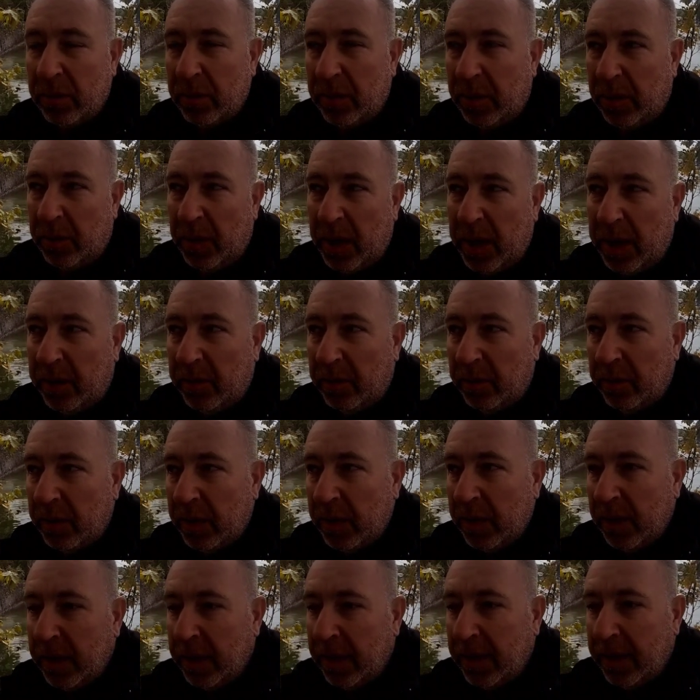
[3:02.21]
You mean
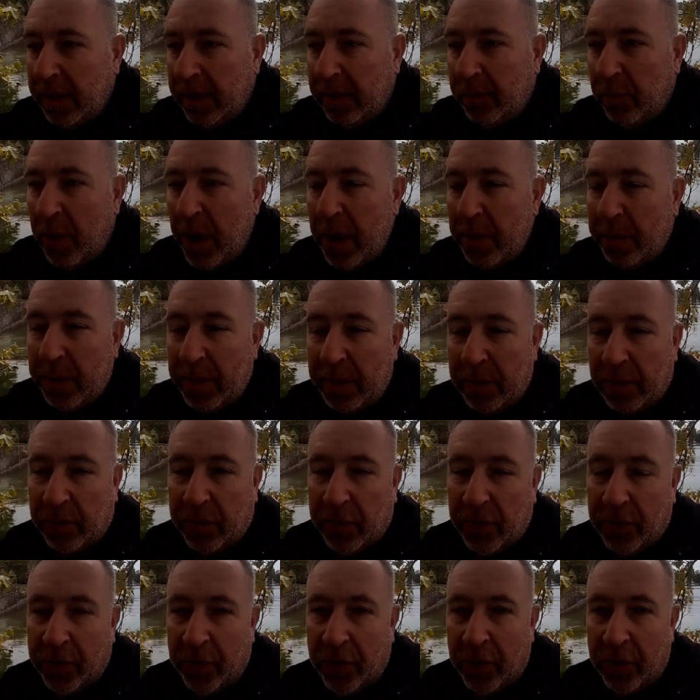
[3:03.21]
weapons
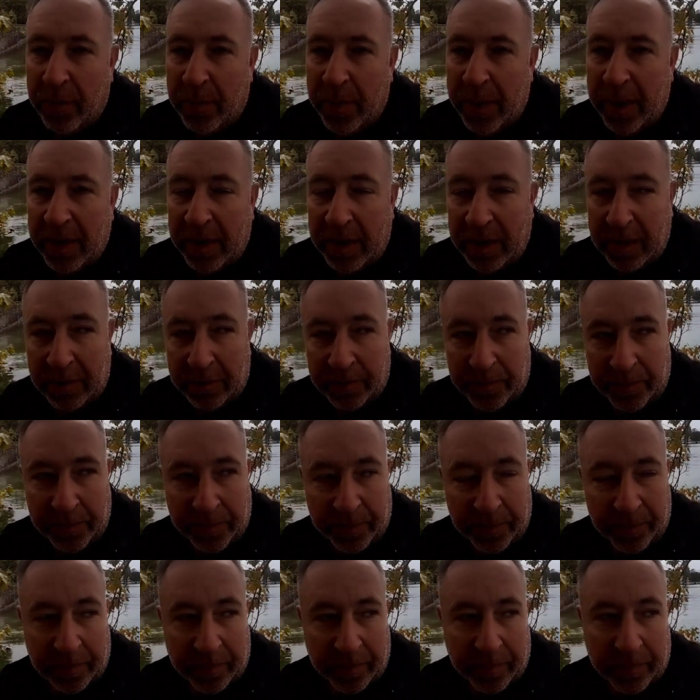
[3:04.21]
from
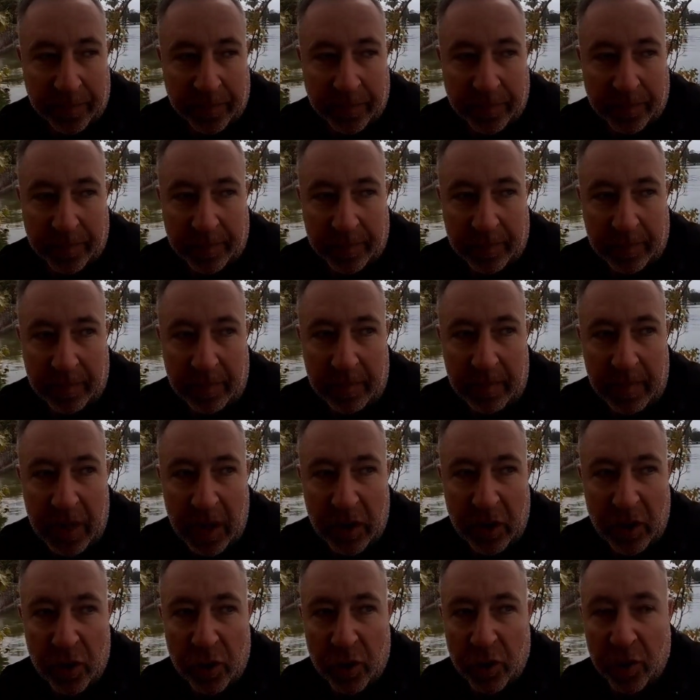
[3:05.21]

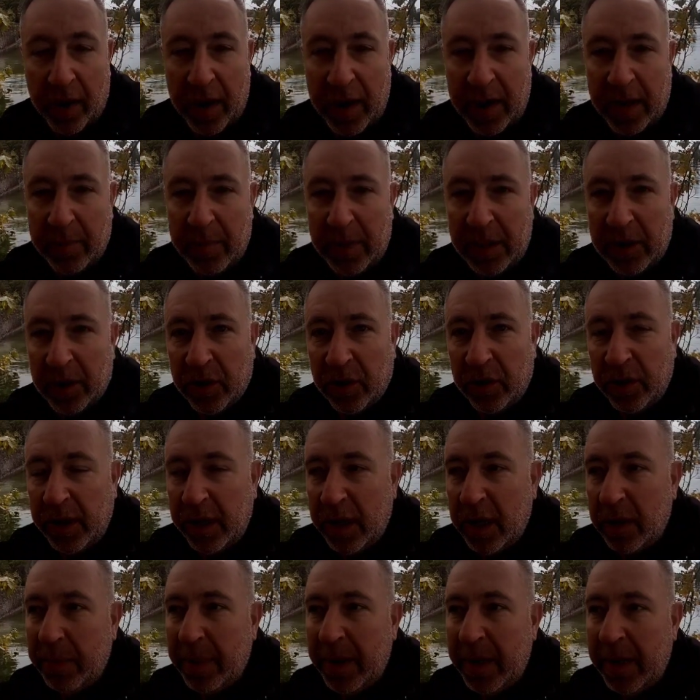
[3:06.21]
Ukraine have been
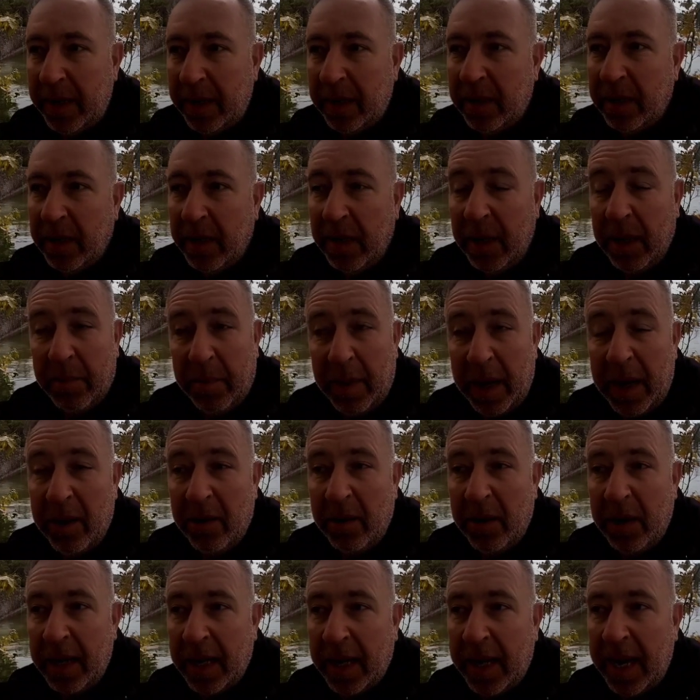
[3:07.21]
turning up
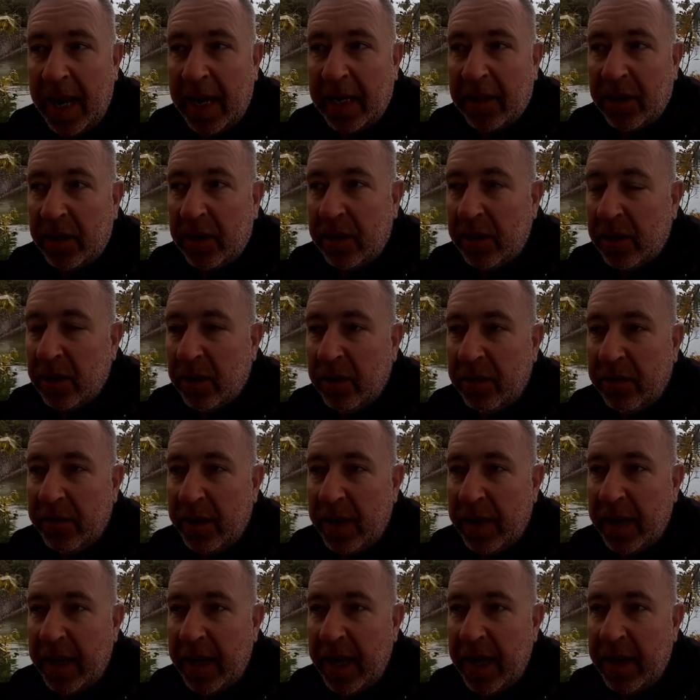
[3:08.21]
apparently in Gaza. So if
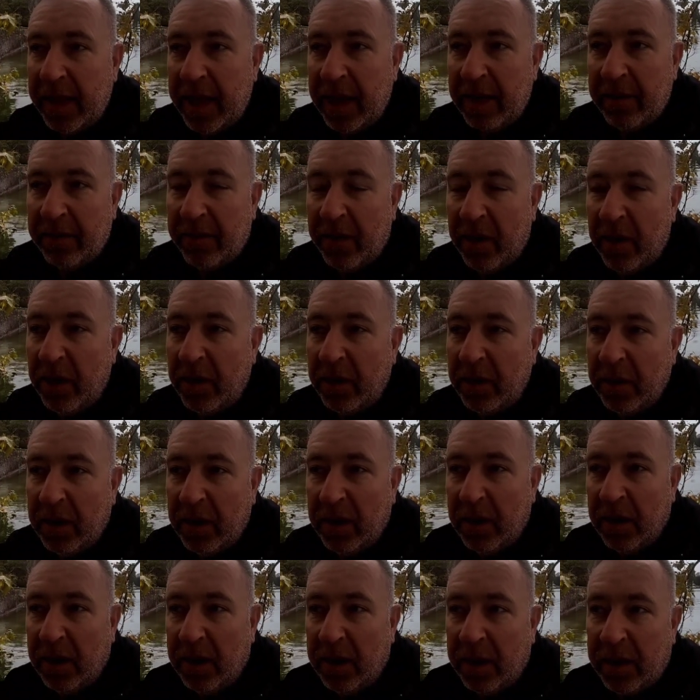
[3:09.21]
they can get that far,
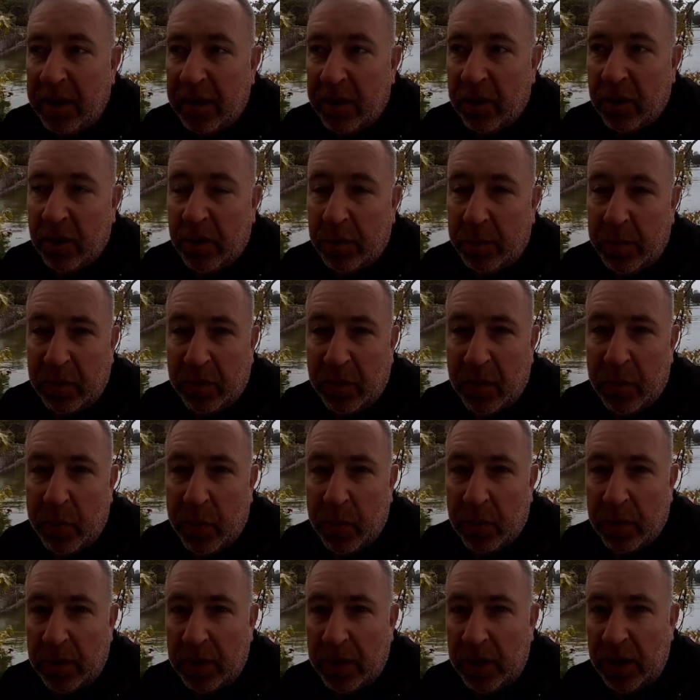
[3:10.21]
and there's also been
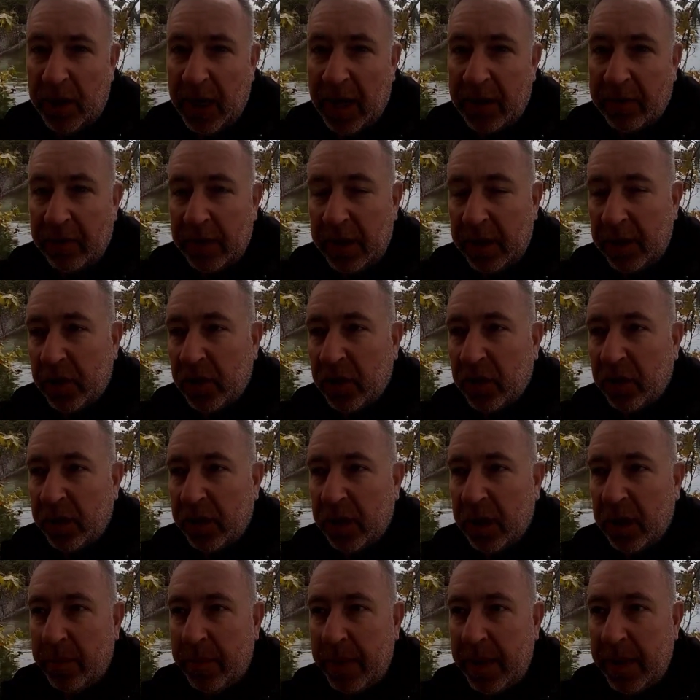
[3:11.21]
reports of javelins
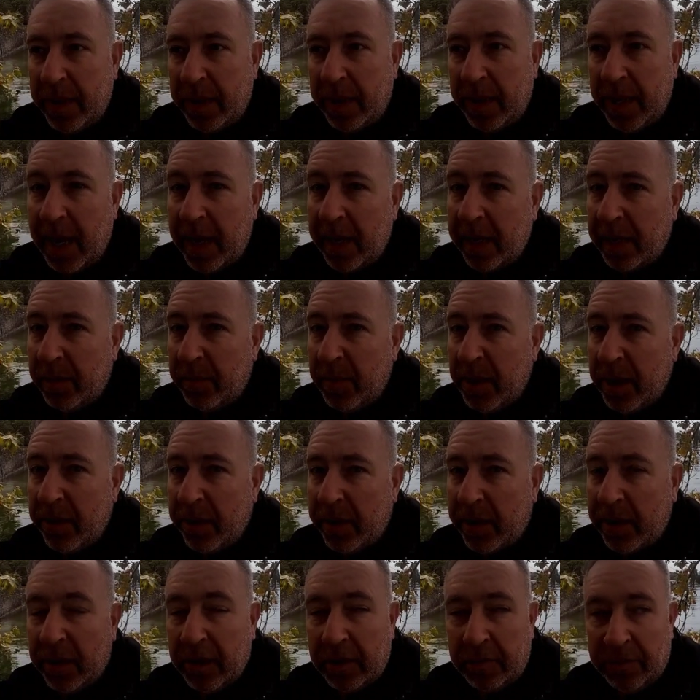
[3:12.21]
turning up in Latin
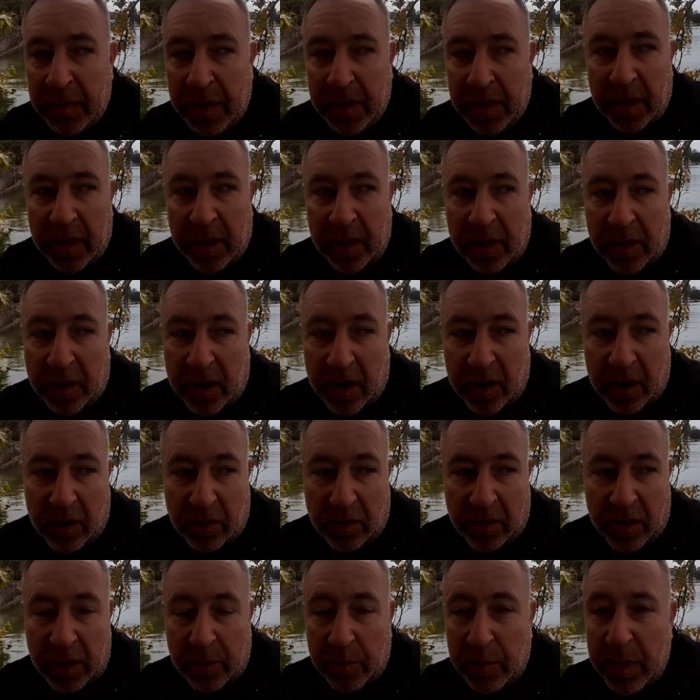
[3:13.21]
America.
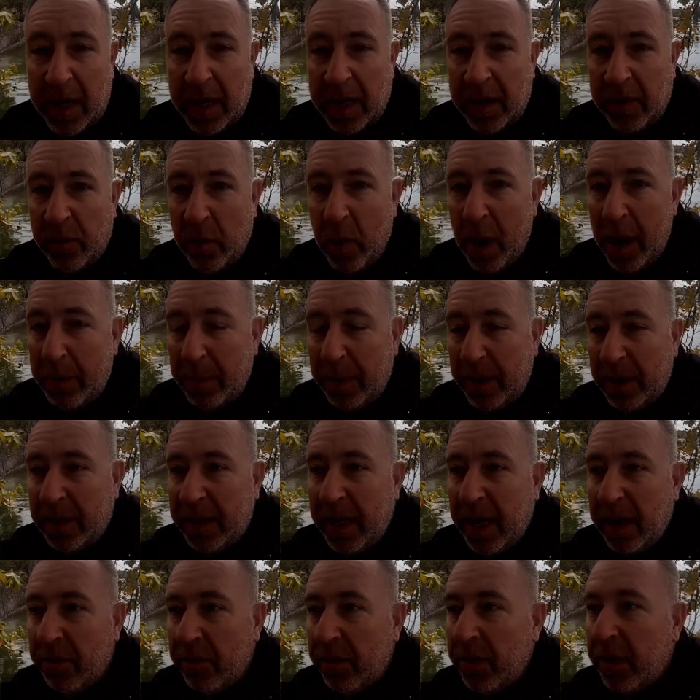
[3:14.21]
So there's plenty of
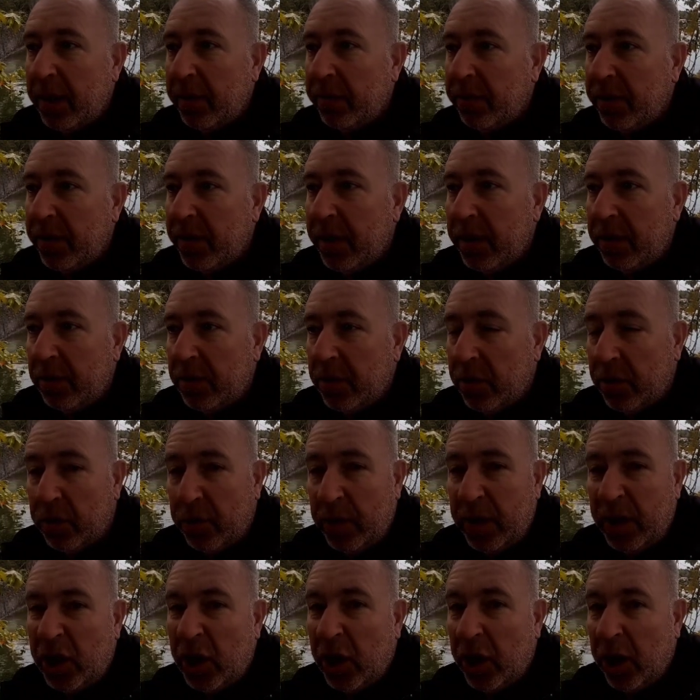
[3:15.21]
weapons out there for those that
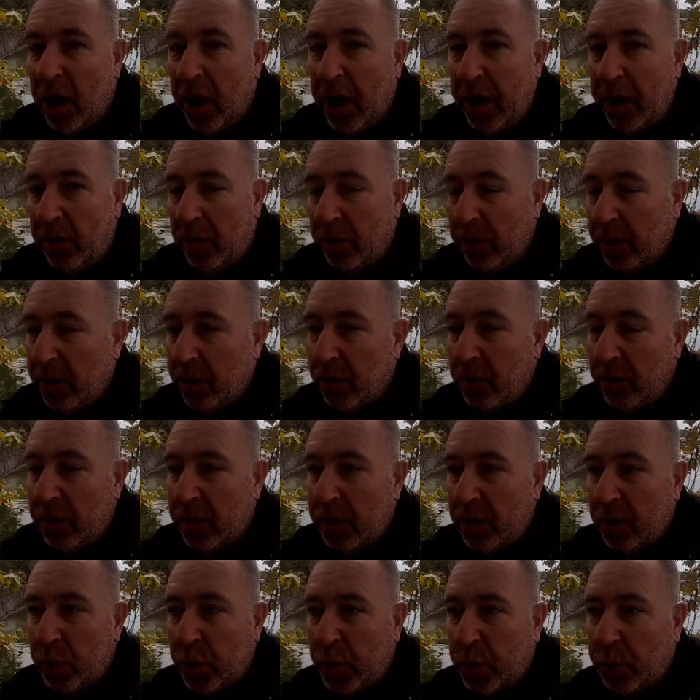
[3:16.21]
are in denial, and all
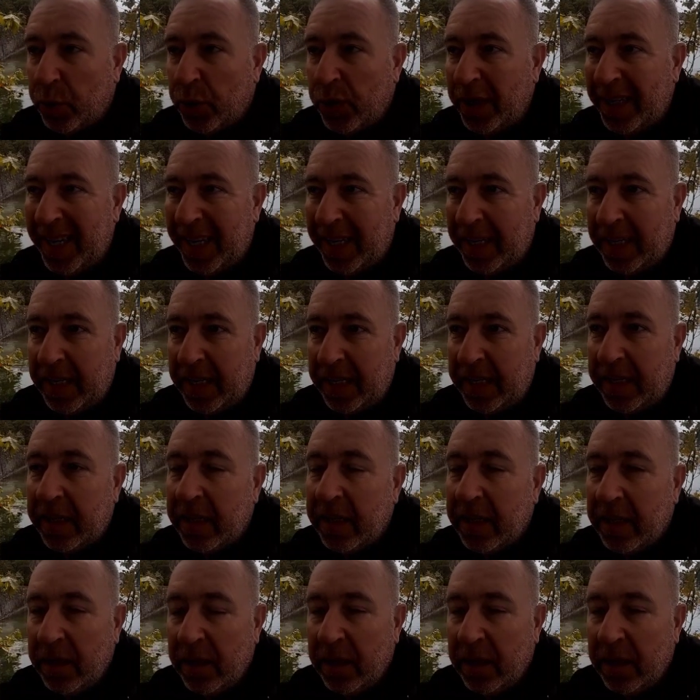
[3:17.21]
this was predicted.